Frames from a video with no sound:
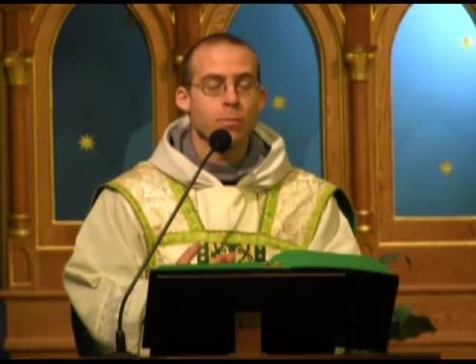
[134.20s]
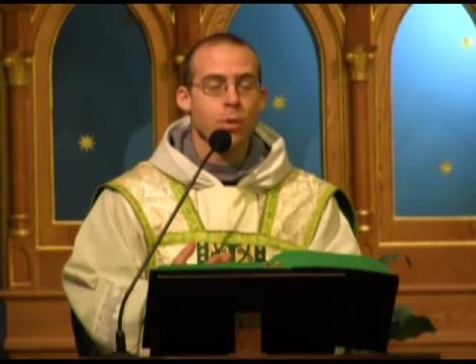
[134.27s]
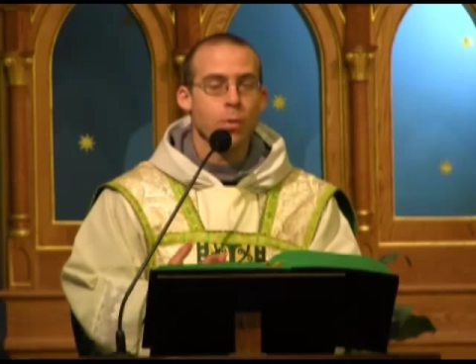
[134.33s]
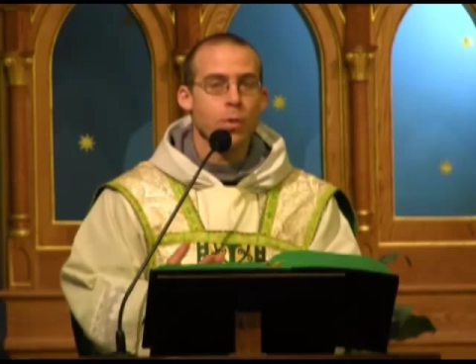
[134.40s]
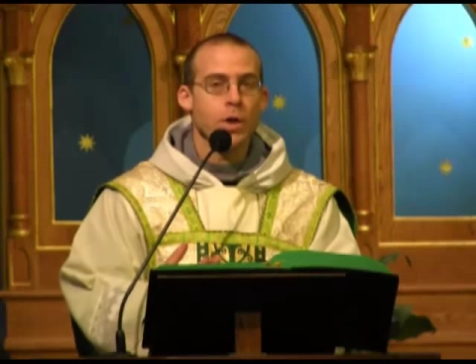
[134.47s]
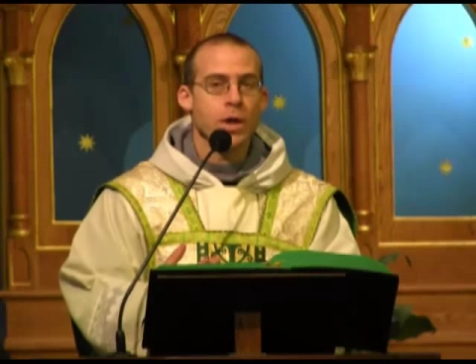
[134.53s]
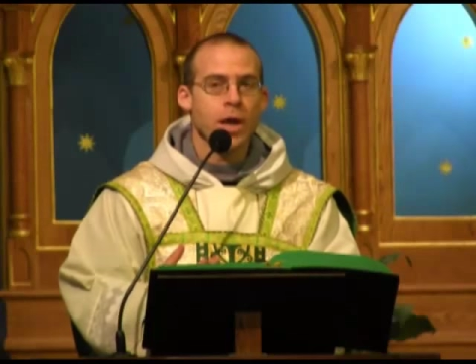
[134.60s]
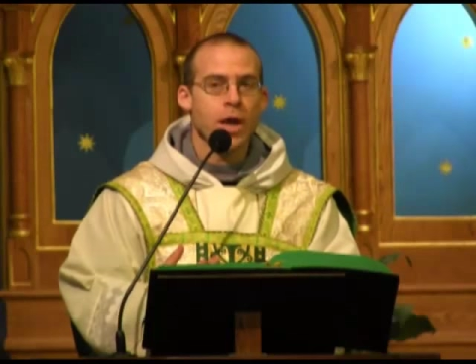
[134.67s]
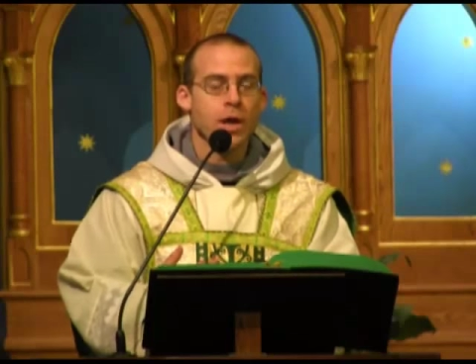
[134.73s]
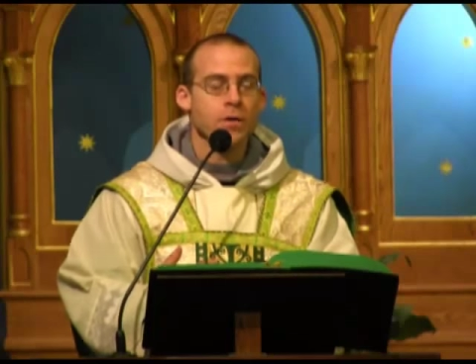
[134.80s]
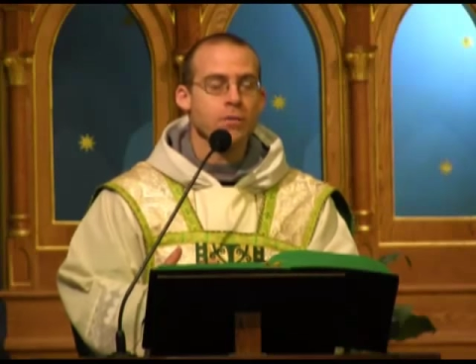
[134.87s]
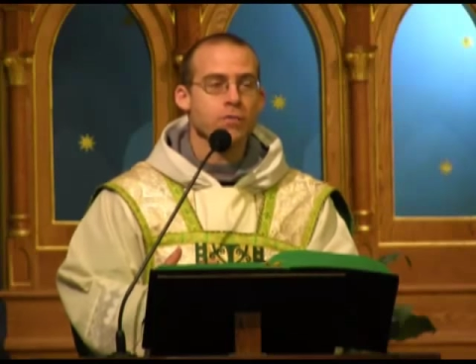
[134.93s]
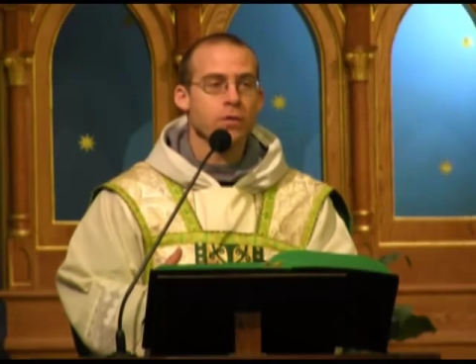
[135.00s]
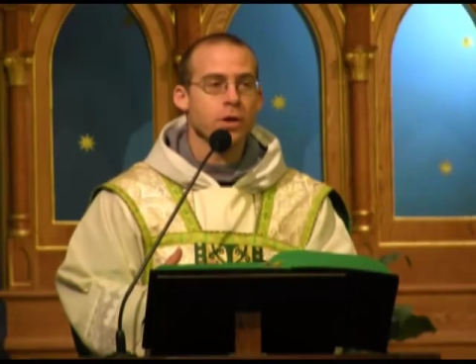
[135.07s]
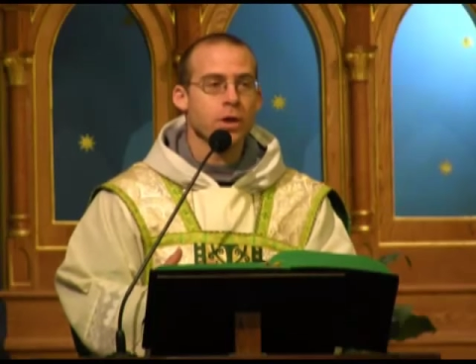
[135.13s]
but we
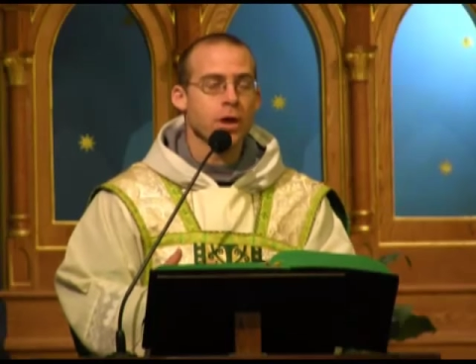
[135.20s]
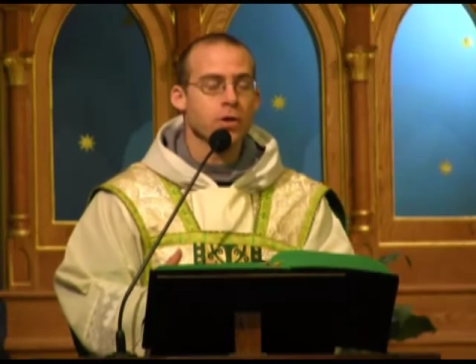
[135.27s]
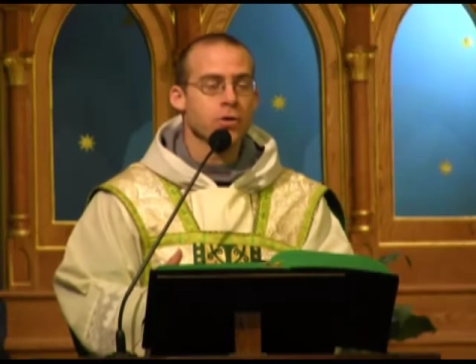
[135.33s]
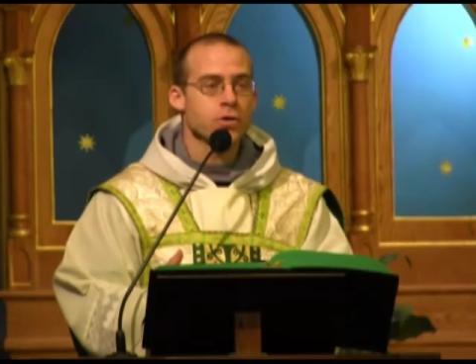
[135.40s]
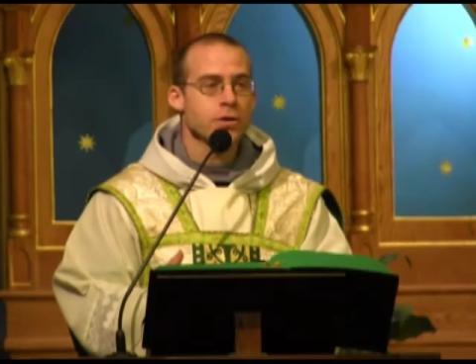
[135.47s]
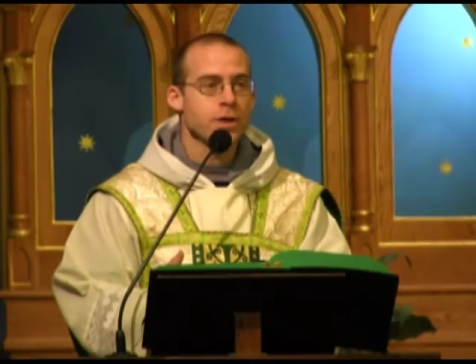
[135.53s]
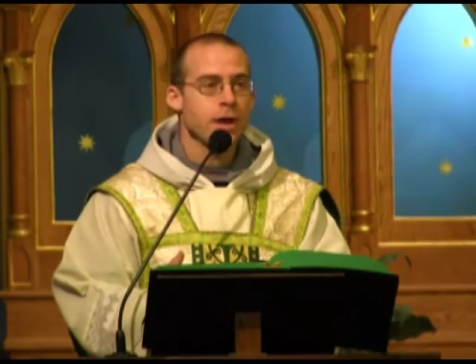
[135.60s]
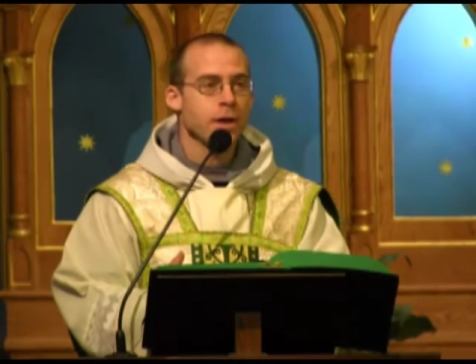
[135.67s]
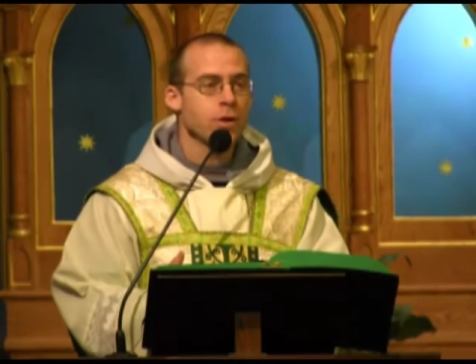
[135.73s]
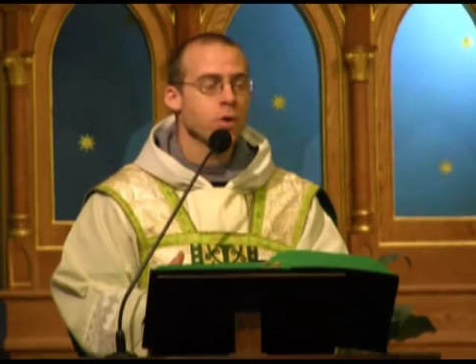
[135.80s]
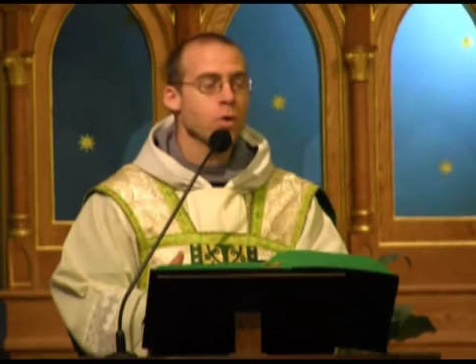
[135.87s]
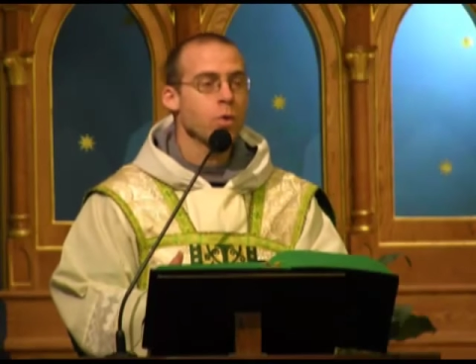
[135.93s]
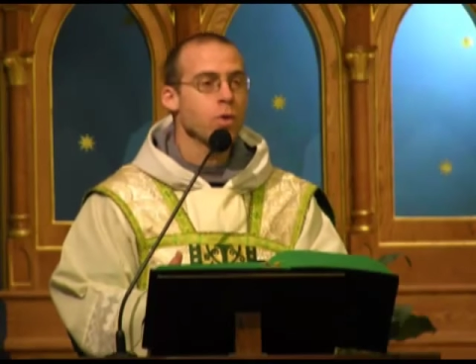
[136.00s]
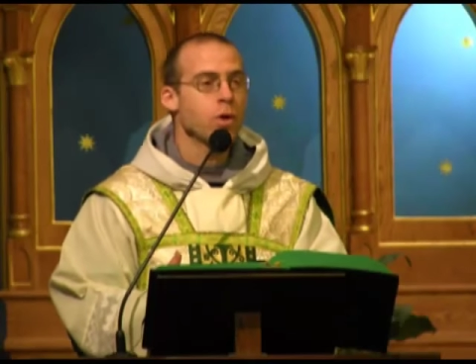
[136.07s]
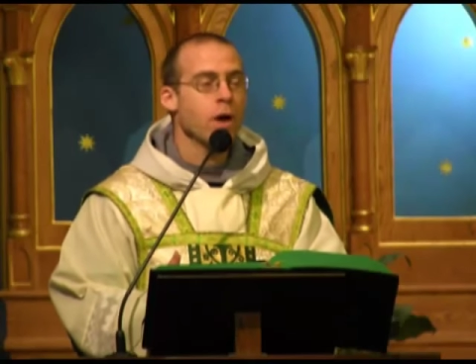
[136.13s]
can't fully understand
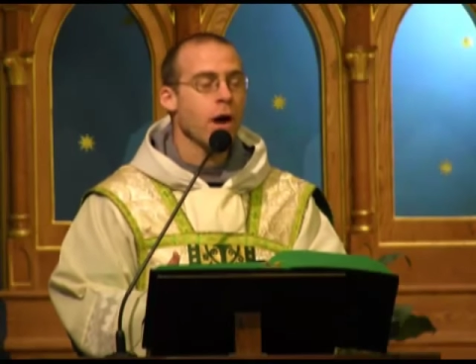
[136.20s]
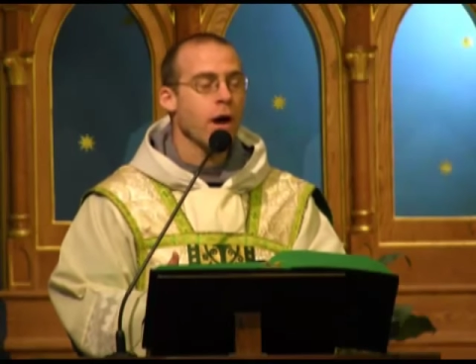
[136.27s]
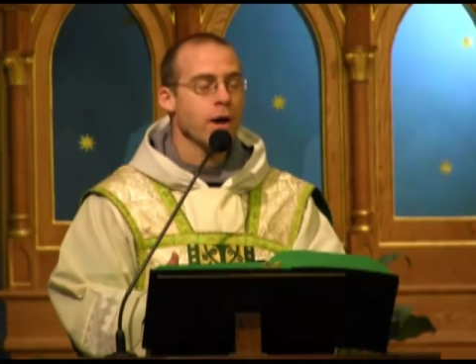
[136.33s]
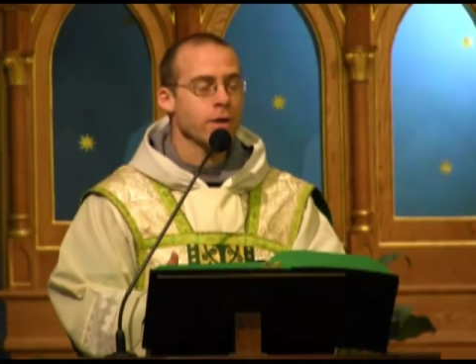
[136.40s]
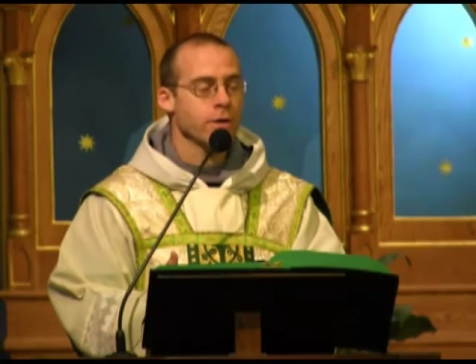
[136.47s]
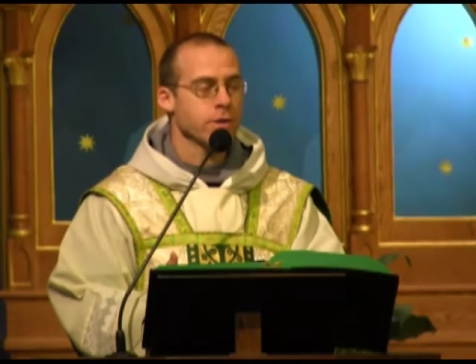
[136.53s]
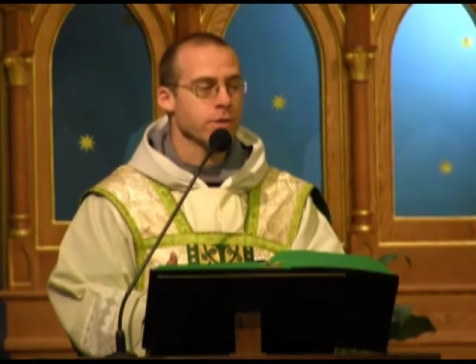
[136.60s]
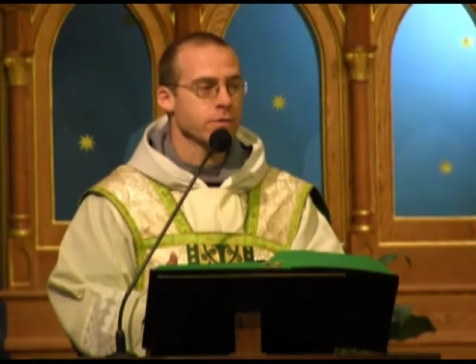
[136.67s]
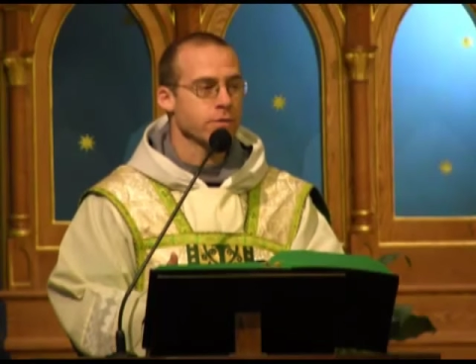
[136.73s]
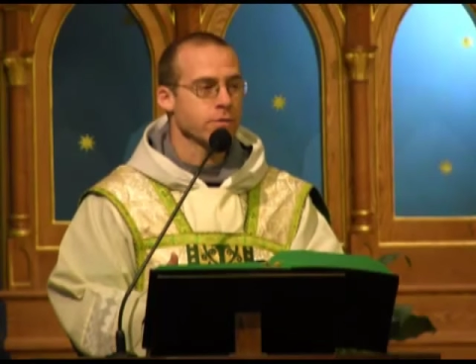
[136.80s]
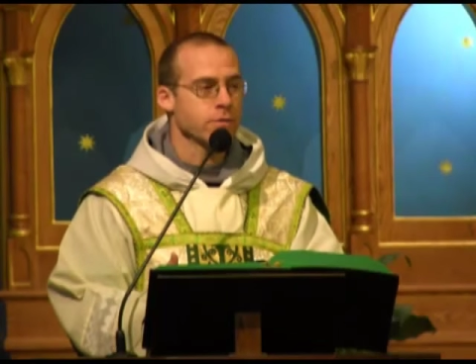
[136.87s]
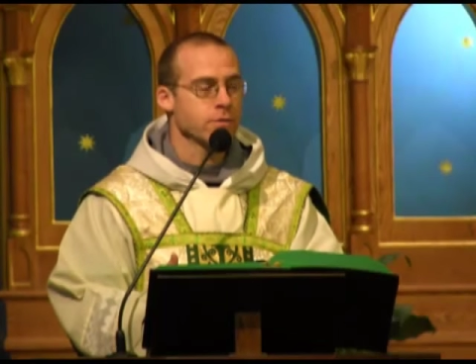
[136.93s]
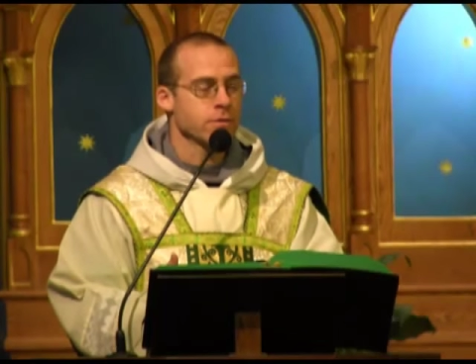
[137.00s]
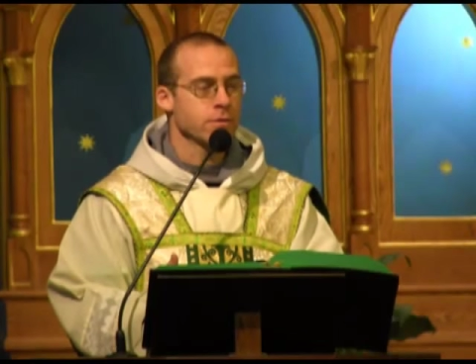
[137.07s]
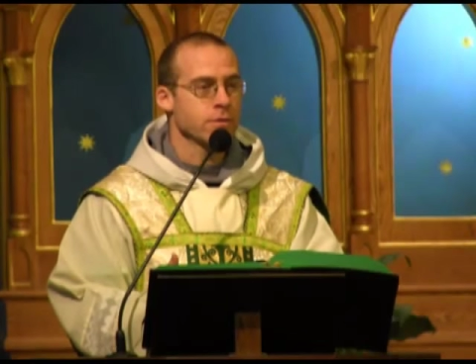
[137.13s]
who God
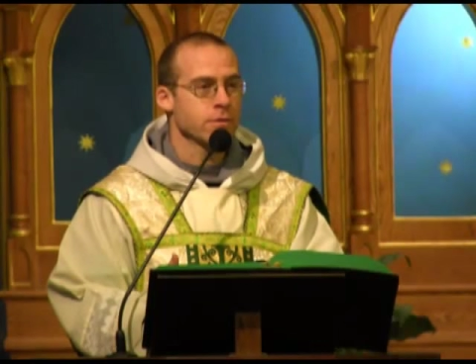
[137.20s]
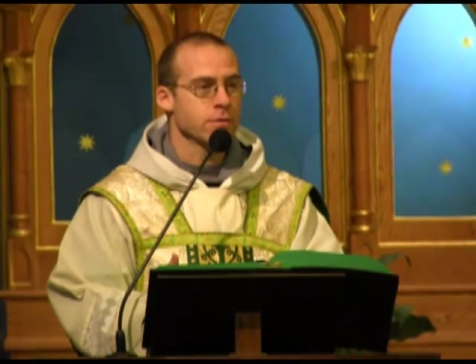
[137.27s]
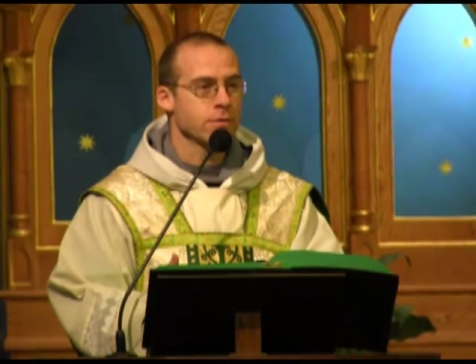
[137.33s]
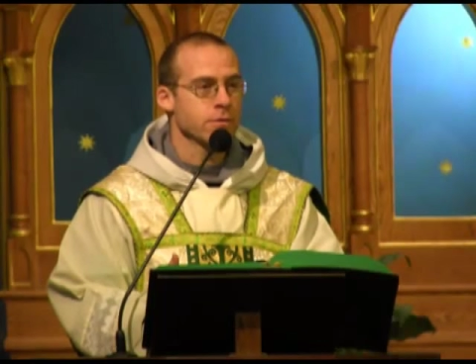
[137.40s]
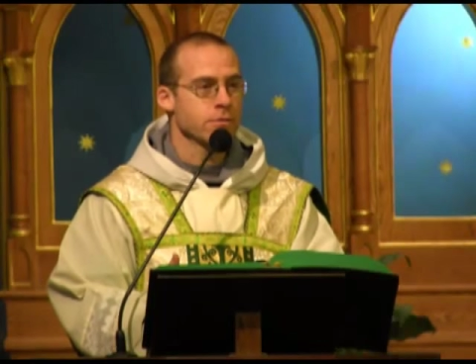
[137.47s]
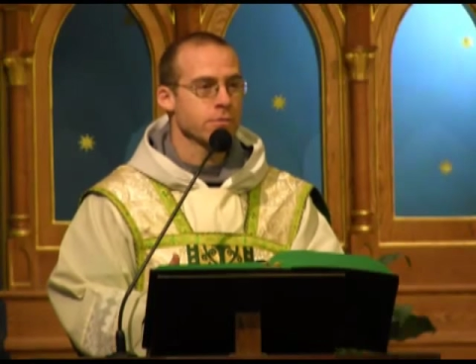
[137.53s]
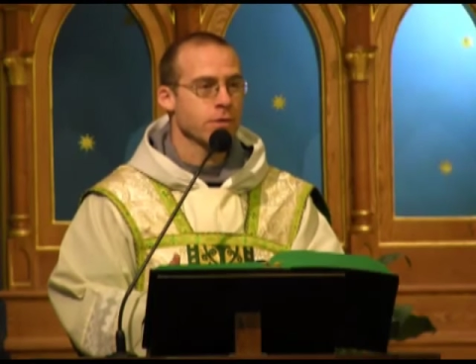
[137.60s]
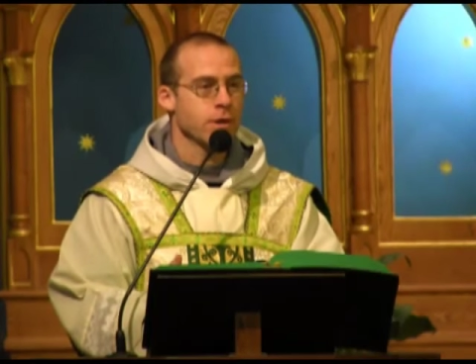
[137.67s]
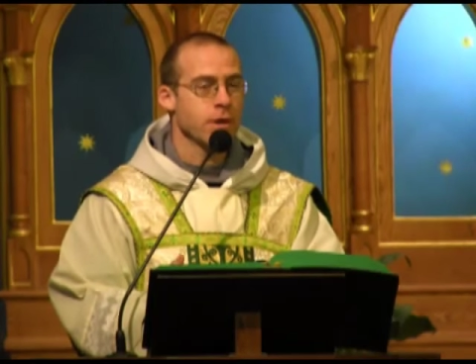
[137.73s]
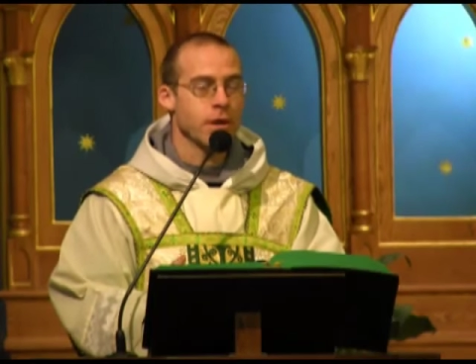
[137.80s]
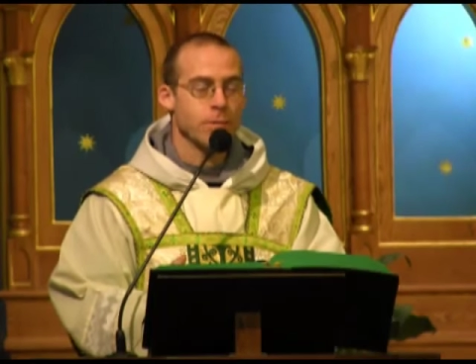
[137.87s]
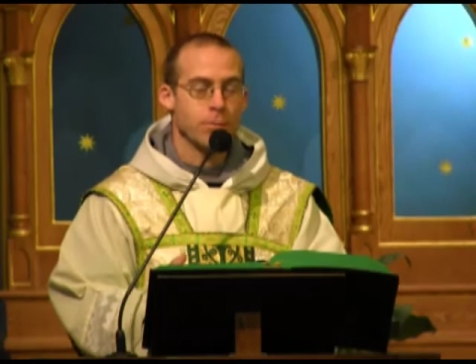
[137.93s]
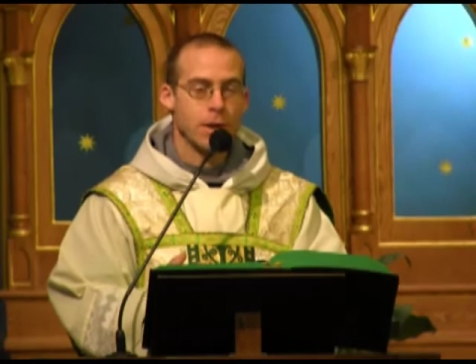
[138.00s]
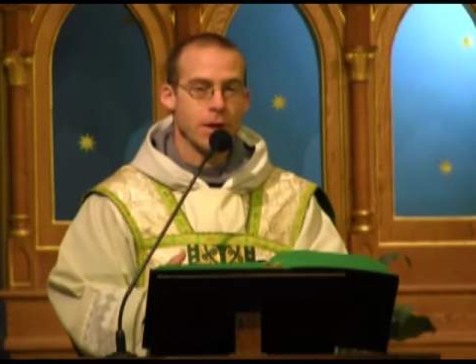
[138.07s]
is, right?